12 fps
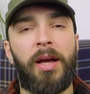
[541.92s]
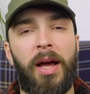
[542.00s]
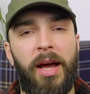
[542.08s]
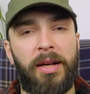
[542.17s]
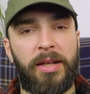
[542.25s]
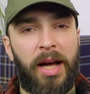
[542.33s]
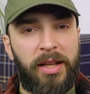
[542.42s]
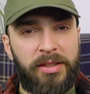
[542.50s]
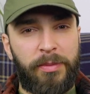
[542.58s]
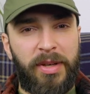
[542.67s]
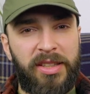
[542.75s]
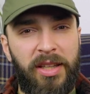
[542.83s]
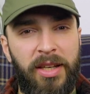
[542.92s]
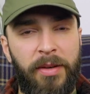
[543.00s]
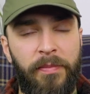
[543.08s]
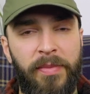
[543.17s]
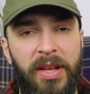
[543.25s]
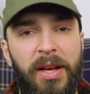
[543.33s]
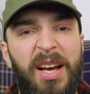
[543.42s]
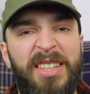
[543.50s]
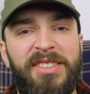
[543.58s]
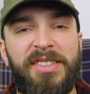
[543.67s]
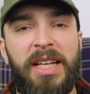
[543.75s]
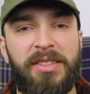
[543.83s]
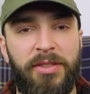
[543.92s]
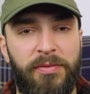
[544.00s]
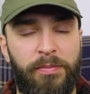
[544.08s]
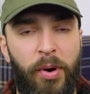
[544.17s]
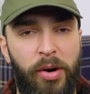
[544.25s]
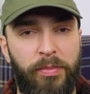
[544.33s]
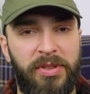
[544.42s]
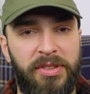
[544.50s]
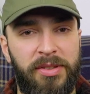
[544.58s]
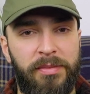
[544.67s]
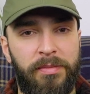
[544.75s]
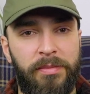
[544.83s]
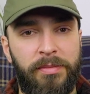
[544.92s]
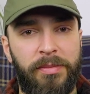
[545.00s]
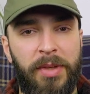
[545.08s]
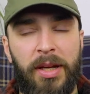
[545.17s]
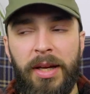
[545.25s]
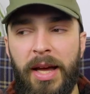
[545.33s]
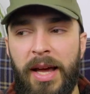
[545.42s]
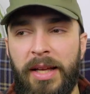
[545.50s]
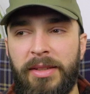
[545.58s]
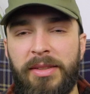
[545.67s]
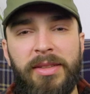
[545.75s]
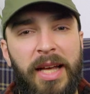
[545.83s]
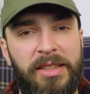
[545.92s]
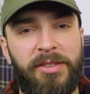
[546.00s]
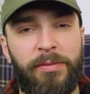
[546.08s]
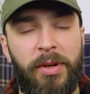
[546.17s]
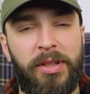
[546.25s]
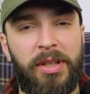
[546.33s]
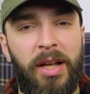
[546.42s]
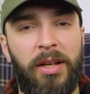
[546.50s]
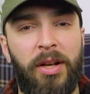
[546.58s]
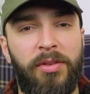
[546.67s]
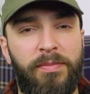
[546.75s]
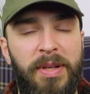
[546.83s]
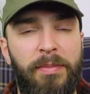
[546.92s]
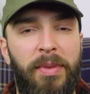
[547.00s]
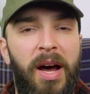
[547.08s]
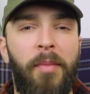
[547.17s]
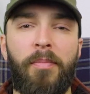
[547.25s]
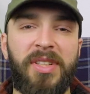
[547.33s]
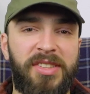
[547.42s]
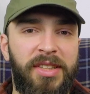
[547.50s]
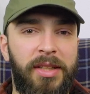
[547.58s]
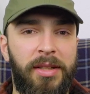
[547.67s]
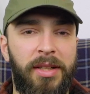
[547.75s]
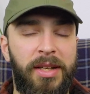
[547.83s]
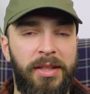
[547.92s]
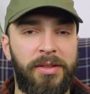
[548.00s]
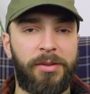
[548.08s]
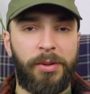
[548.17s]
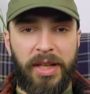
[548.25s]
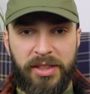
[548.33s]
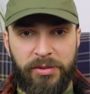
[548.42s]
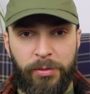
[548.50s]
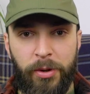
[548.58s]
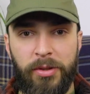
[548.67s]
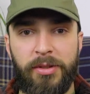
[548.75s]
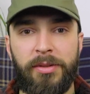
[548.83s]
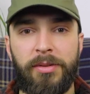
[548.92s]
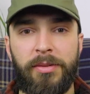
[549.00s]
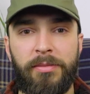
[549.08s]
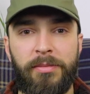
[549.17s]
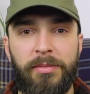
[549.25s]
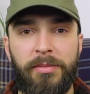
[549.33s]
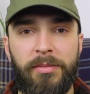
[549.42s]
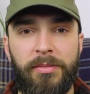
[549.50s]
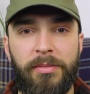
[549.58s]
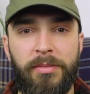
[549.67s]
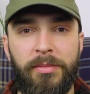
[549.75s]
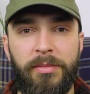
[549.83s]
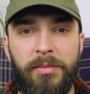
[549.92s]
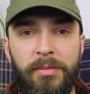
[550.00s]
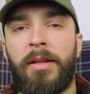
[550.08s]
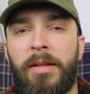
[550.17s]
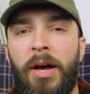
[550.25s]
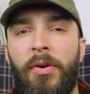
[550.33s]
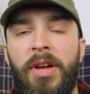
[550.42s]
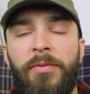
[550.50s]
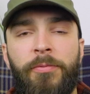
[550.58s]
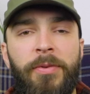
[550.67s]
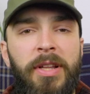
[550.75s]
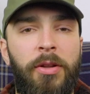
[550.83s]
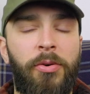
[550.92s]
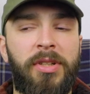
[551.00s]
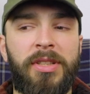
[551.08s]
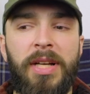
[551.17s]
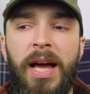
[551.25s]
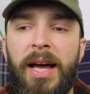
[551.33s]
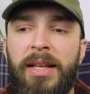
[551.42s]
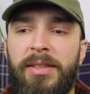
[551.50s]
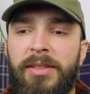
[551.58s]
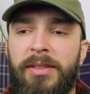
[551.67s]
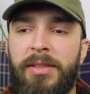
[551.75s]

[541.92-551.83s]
and ultimately a sense of purpose. And that's what a lot of people are missing in today's world. Now, if we look at